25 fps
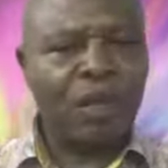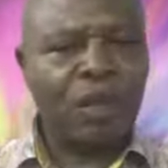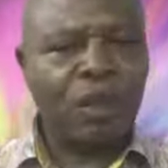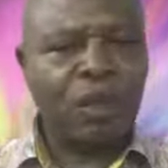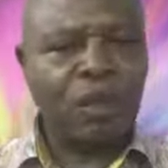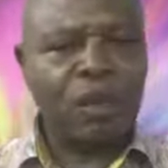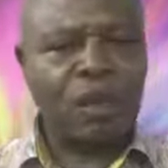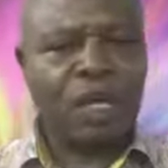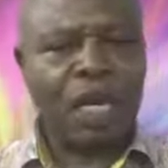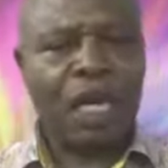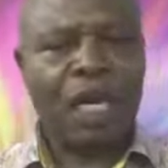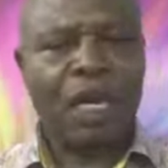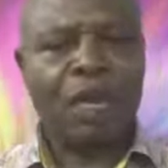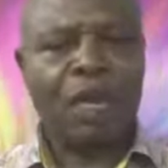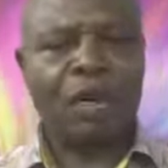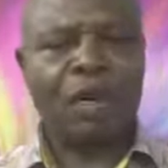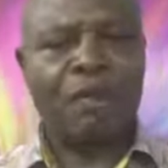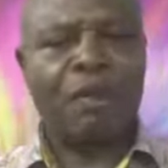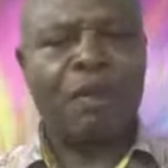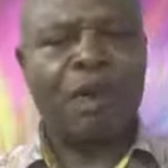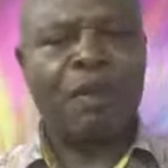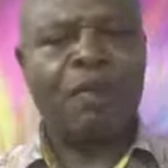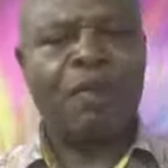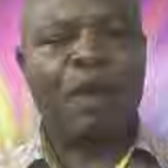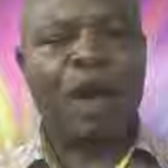today.
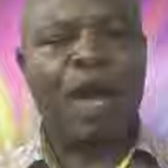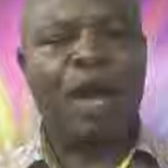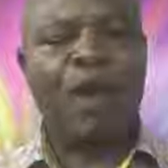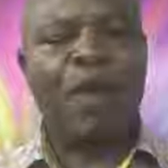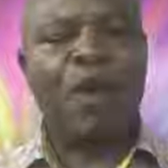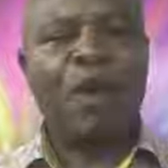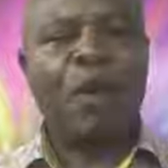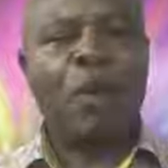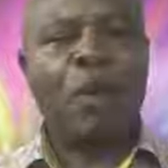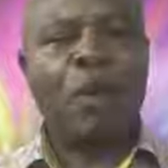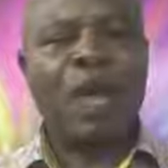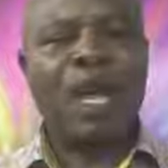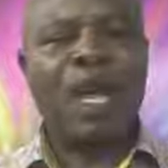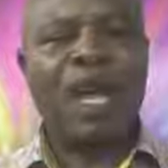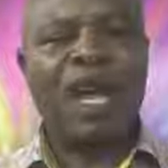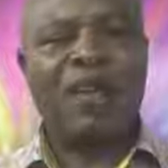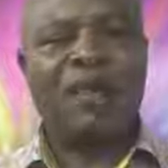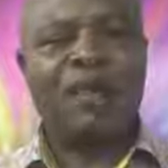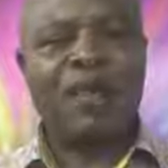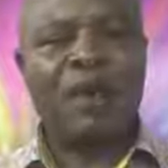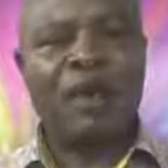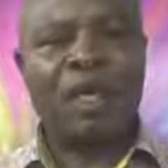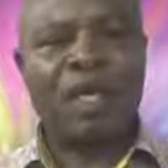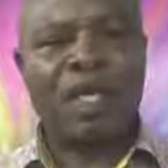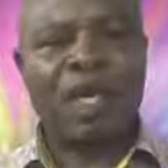Remember, we
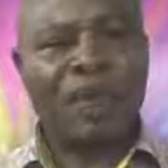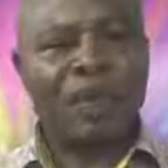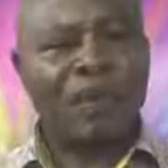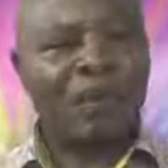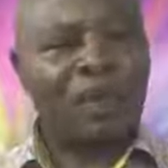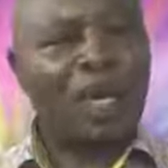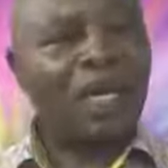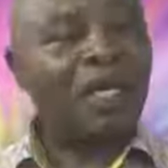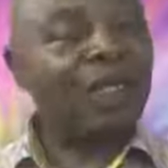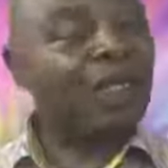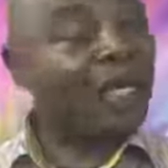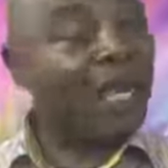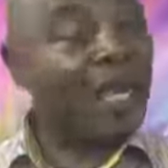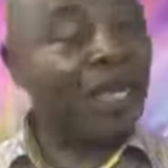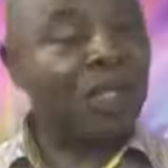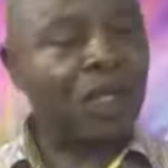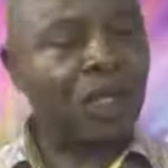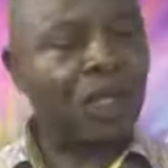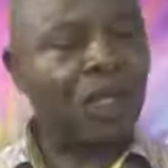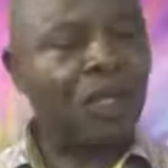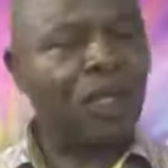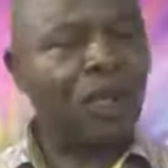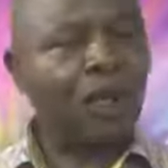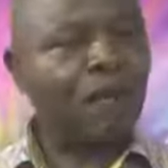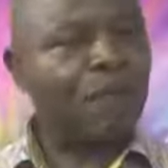have different
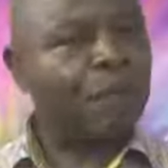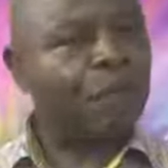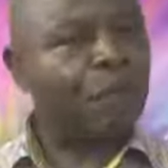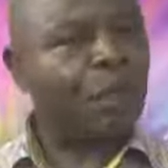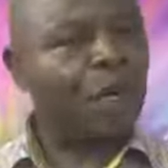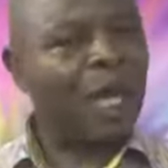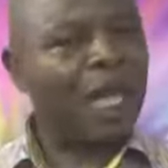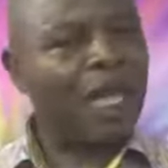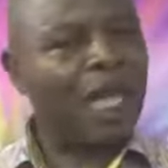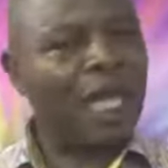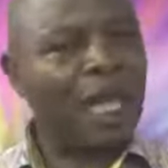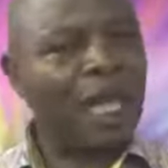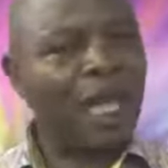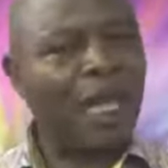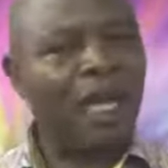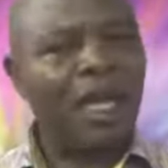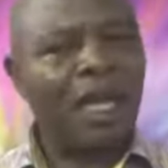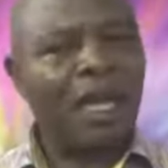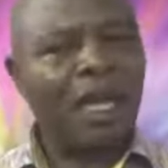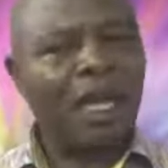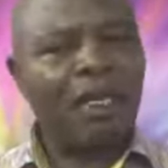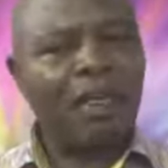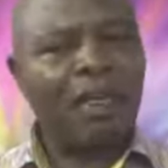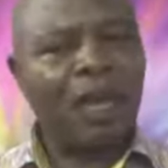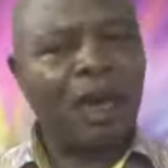sessions of prayer
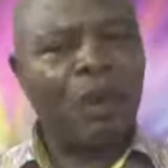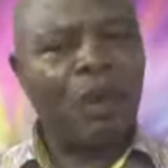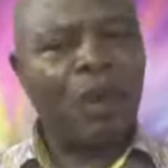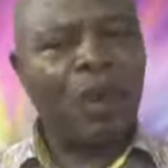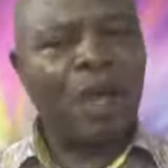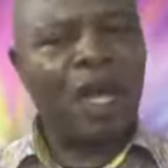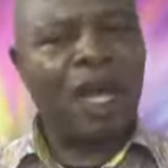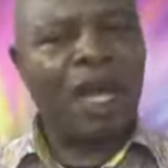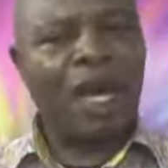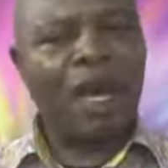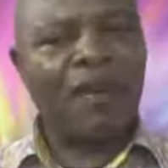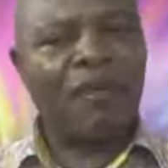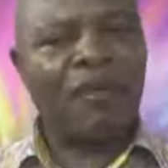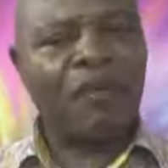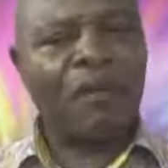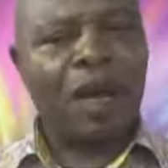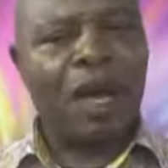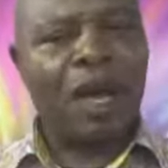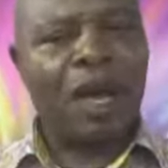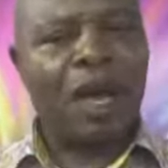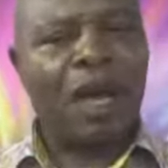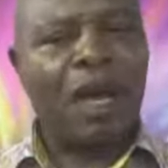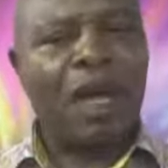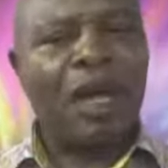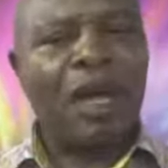that we have,
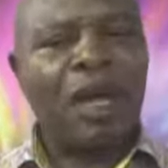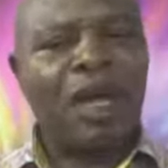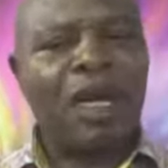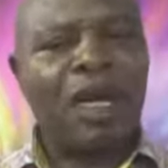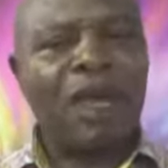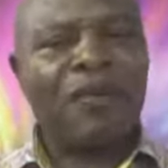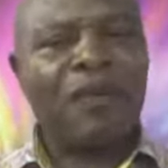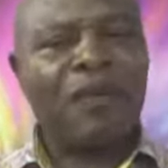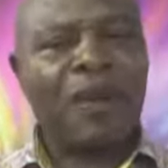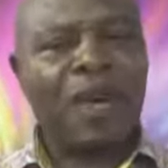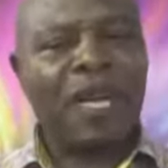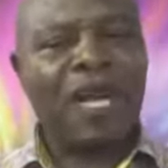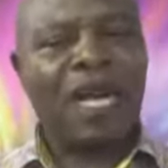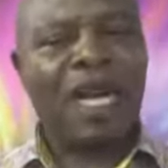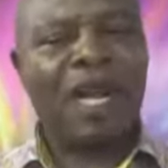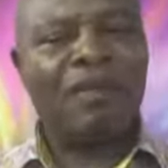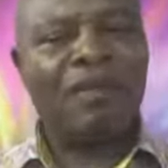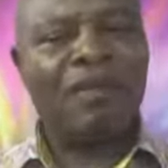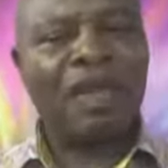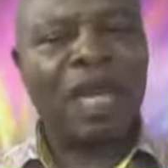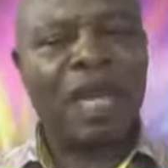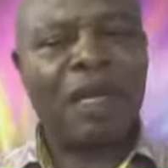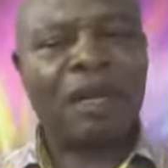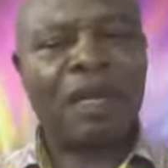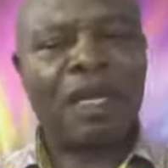uh, the Father
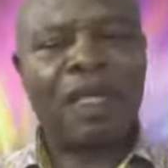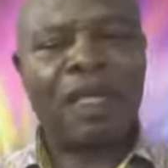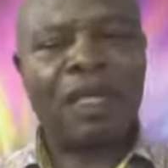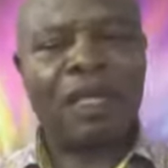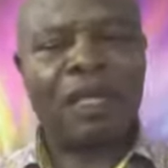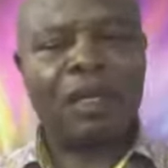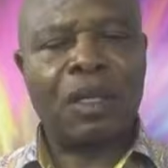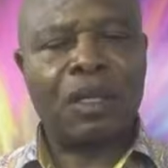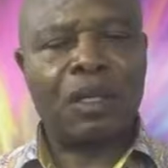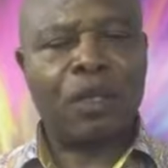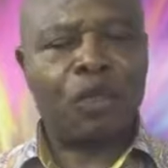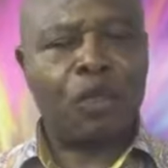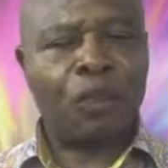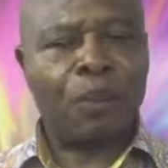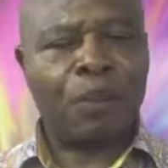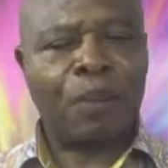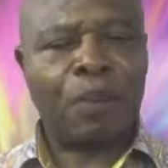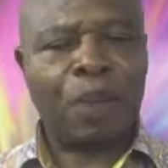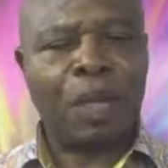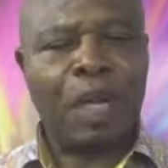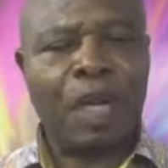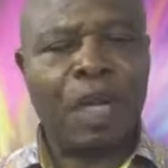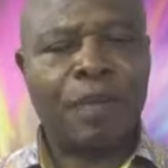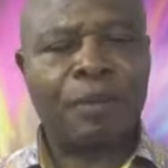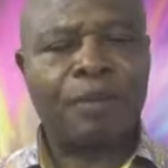have directed us to
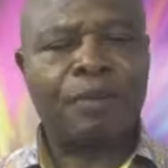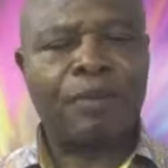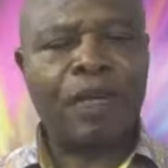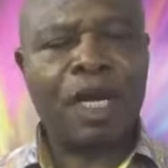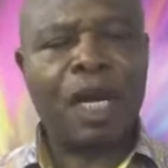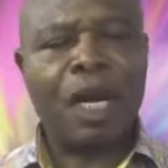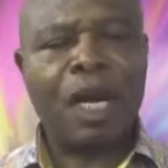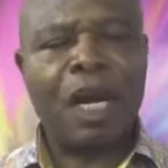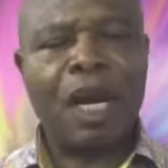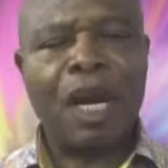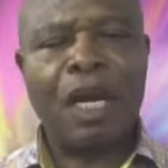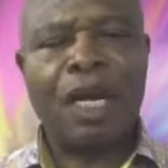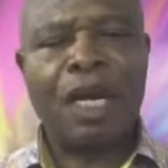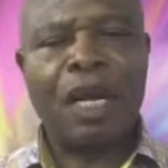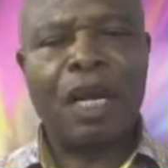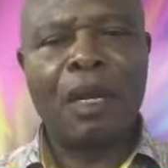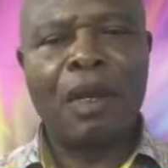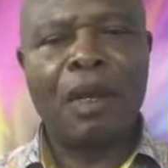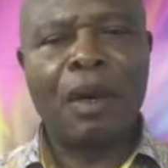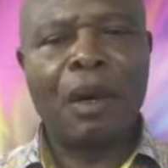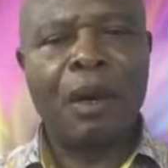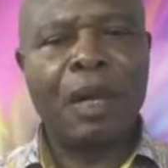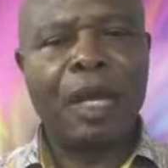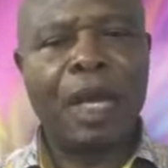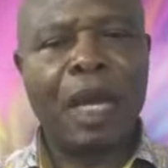pray.
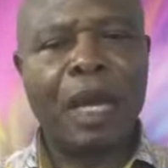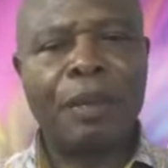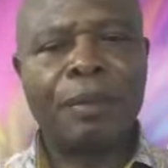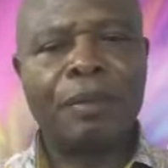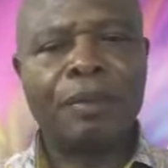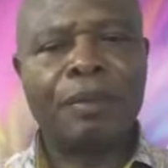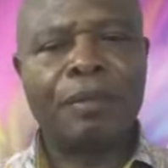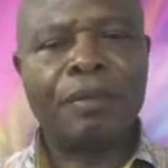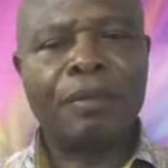Hallelujah.